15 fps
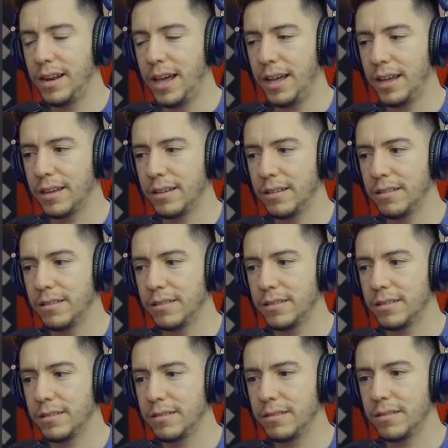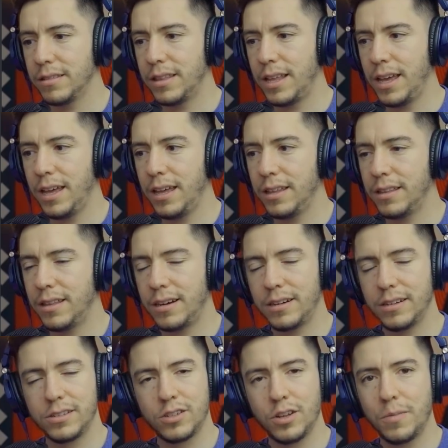like,
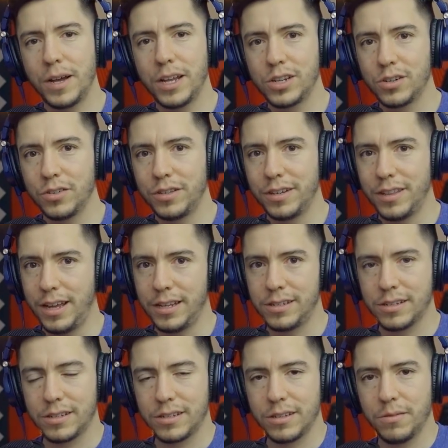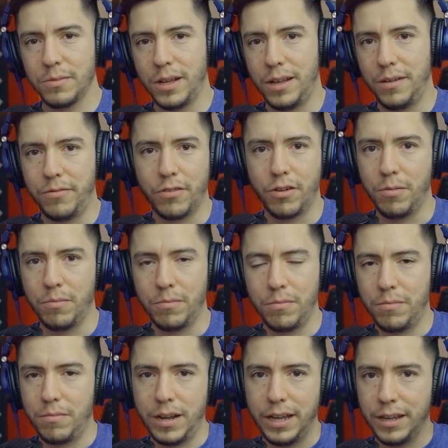there is so much on their desks
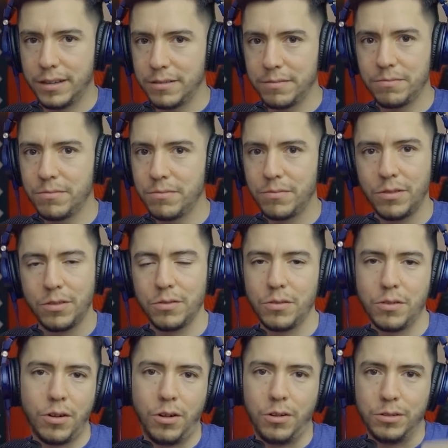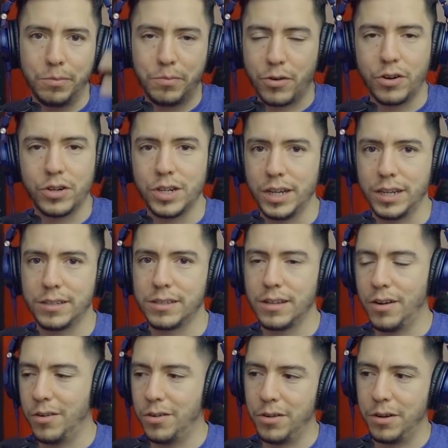from like old projects
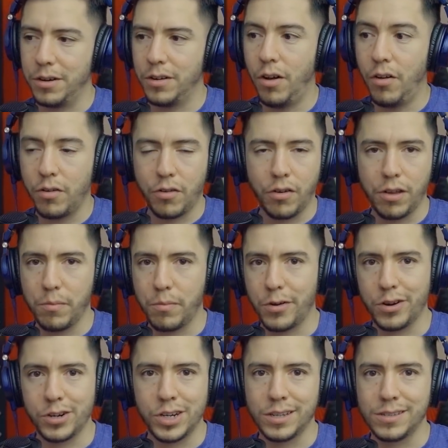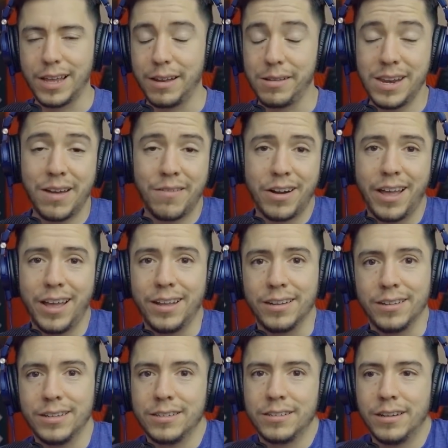or ongoing projects that never
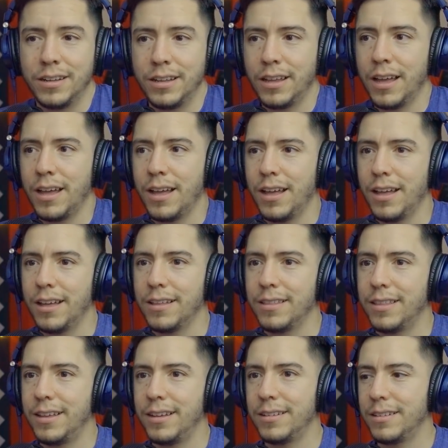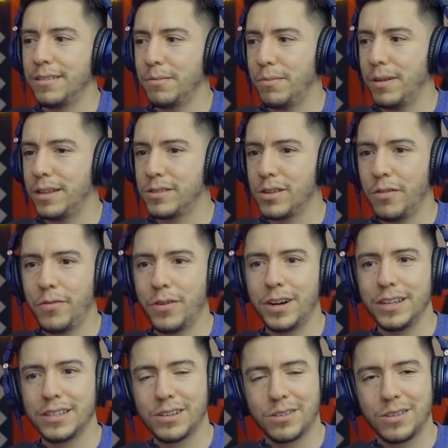end. It's like the
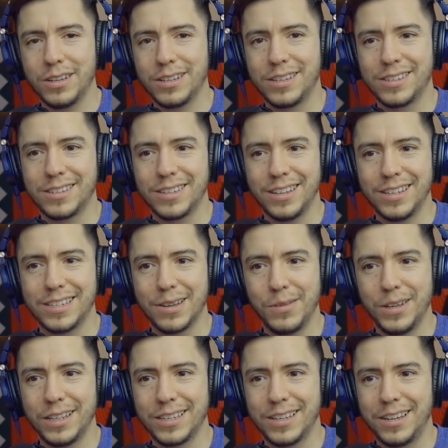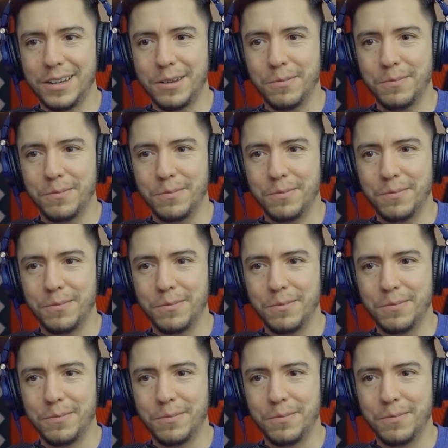software it's a bit